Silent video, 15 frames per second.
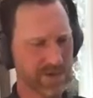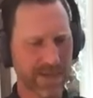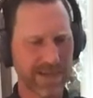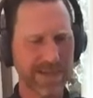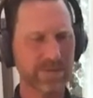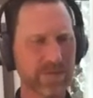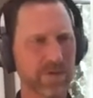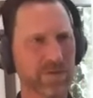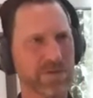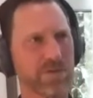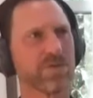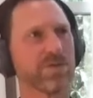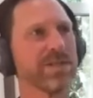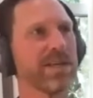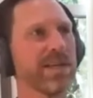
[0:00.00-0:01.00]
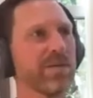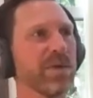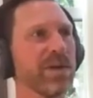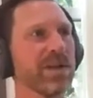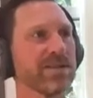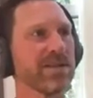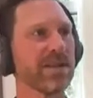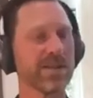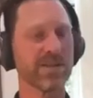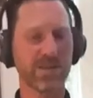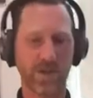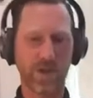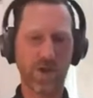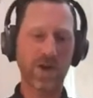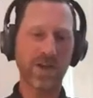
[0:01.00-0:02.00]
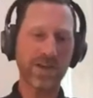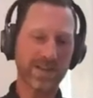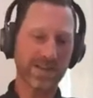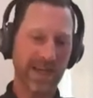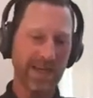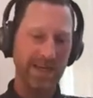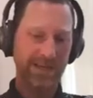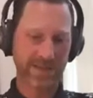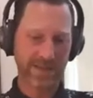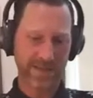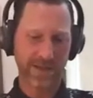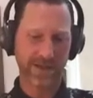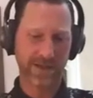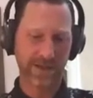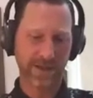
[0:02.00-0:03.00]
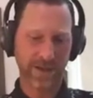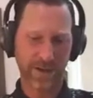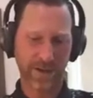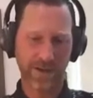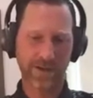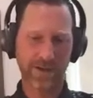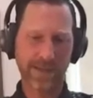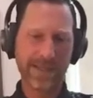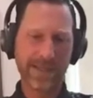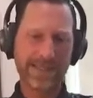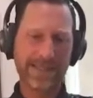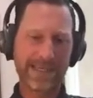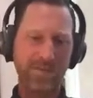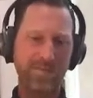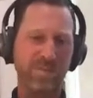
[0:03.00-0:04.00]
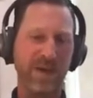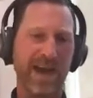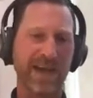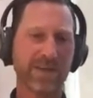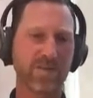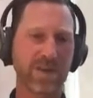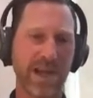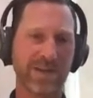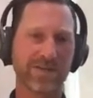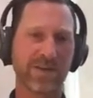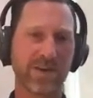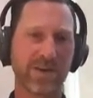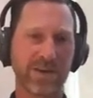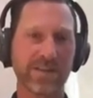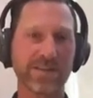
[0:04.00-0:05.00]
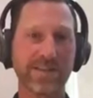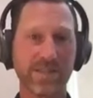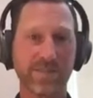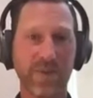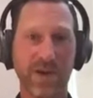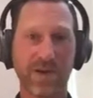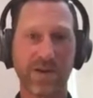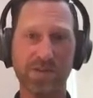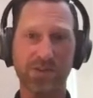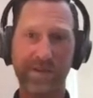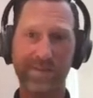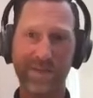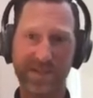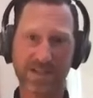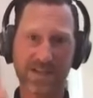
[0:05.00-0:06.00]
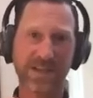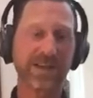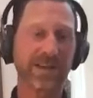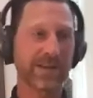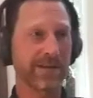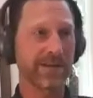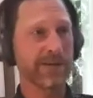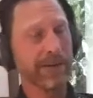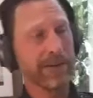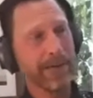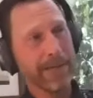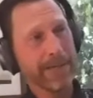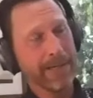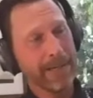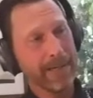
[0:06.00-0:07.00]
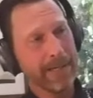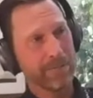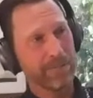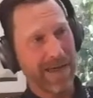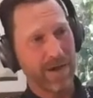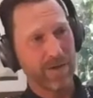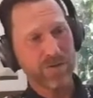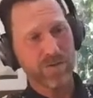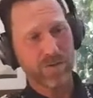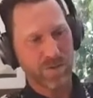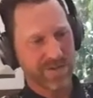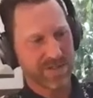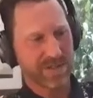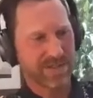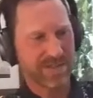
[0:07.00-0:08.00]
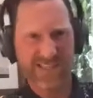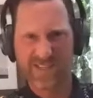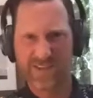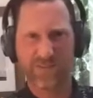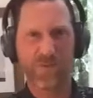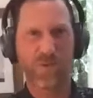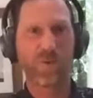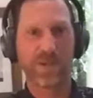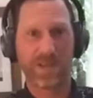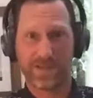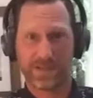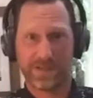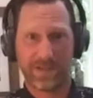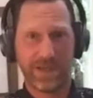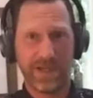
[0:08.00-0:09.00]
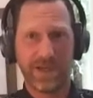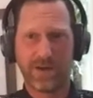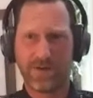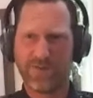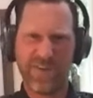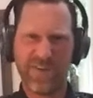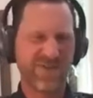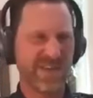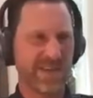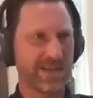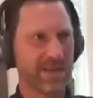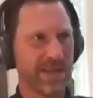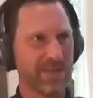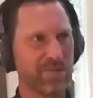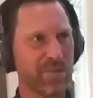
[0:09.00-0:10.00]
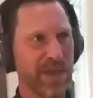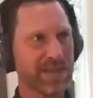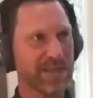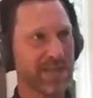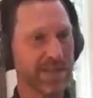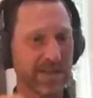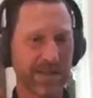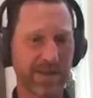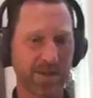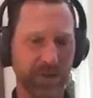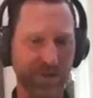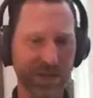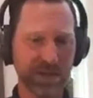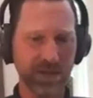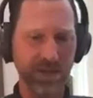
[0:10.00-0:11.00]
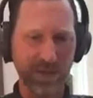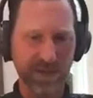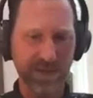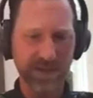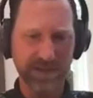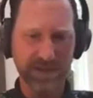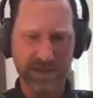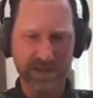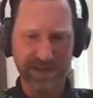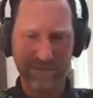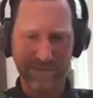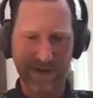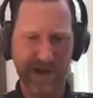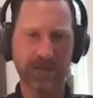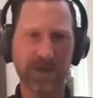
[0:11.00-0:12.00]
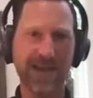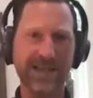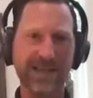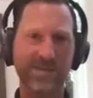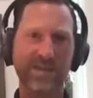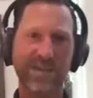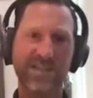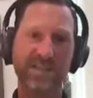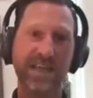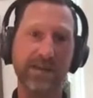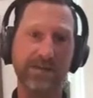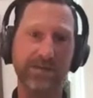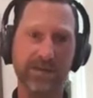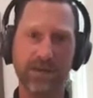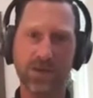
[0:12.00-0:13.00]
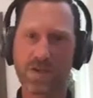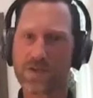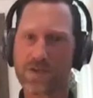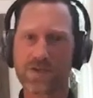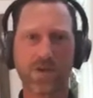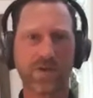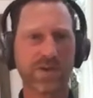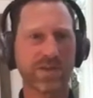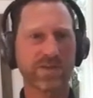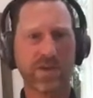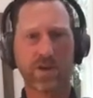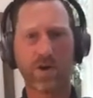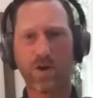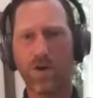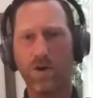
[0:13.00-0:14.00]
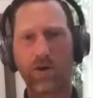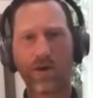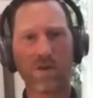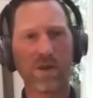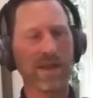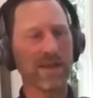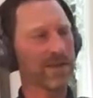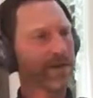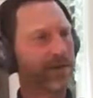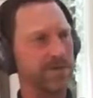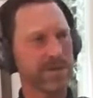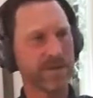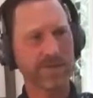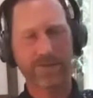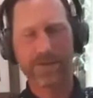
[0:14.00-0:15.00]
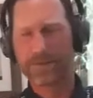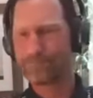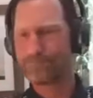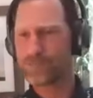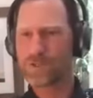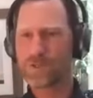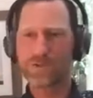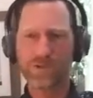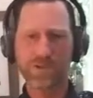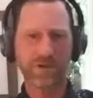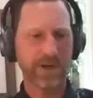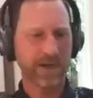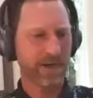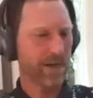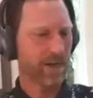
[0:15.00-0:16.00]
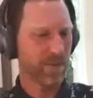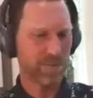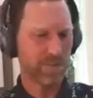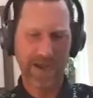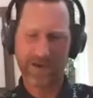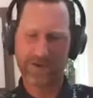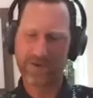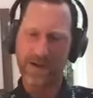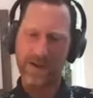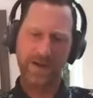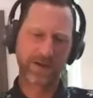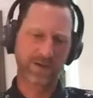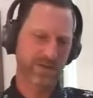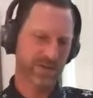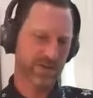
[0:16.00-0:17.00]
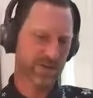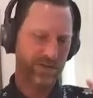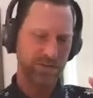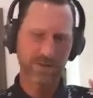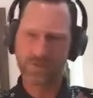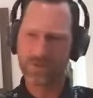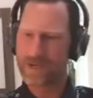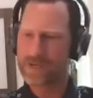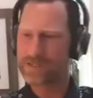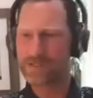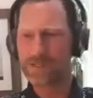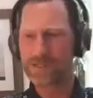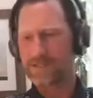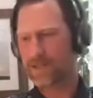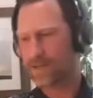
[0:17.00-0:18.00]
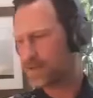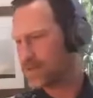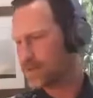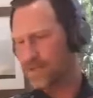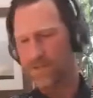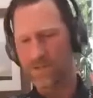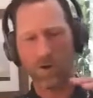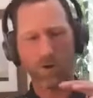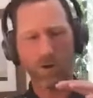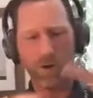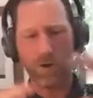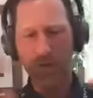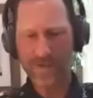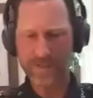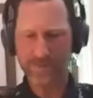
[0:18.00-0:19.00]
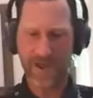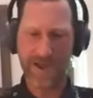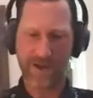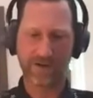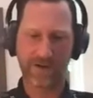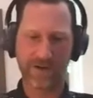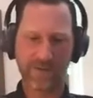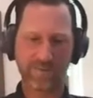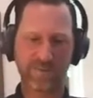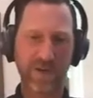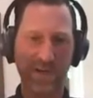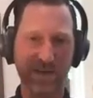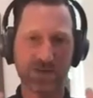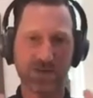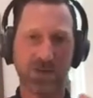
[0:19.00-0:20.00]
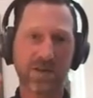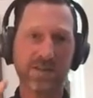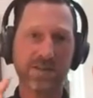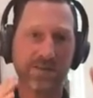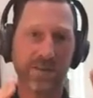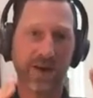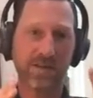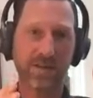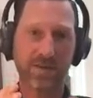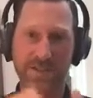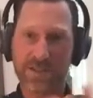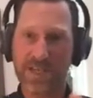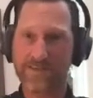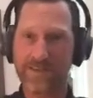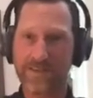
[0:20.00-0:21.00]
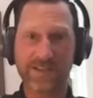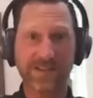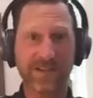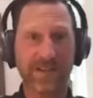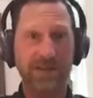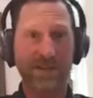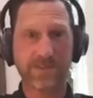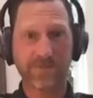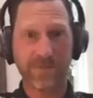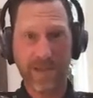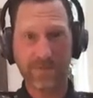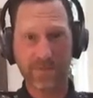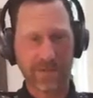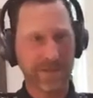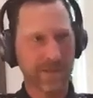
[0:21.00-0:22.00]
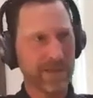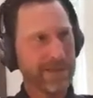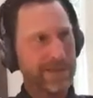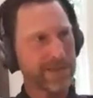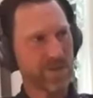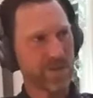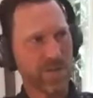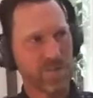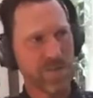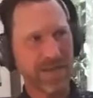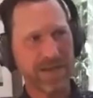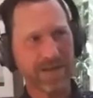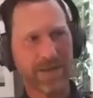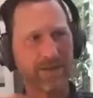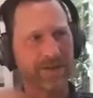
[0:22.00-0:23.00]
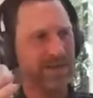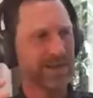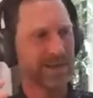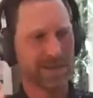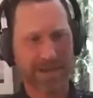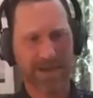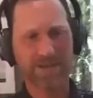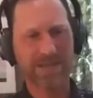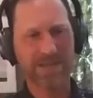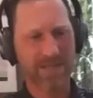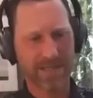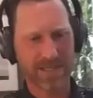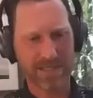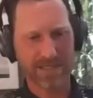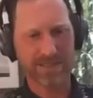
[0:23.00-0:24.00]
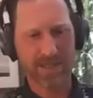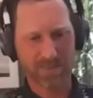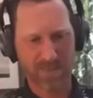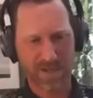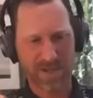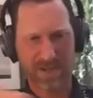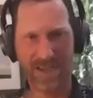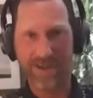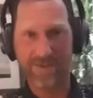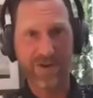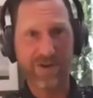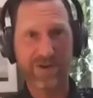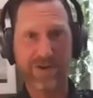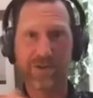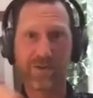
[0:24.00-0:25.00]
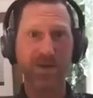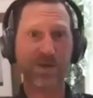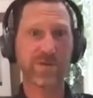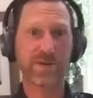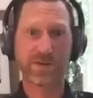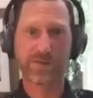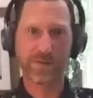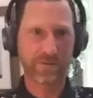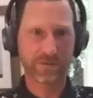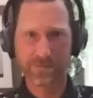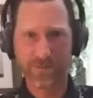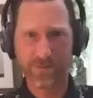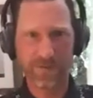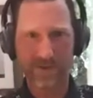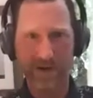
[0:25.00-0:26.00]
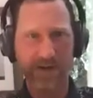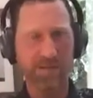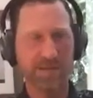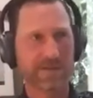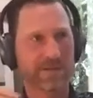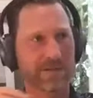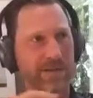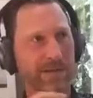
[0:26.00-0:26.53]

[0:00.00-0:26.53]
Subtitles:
or I can't remember what school did it, but it's the longest standing study on the impact we have on our kids as parents. So they've been studying households since like the 40s or 50s. And basically the only stipulation is the environment has to be safe. So it's all, different socioeconomic backgrounds, races, ethnicities, all these backgrounds. But as long as the environment was safe, they study these families. So they pick it's like 1,000 kids they pick every year. And they've been doing it for 80 years.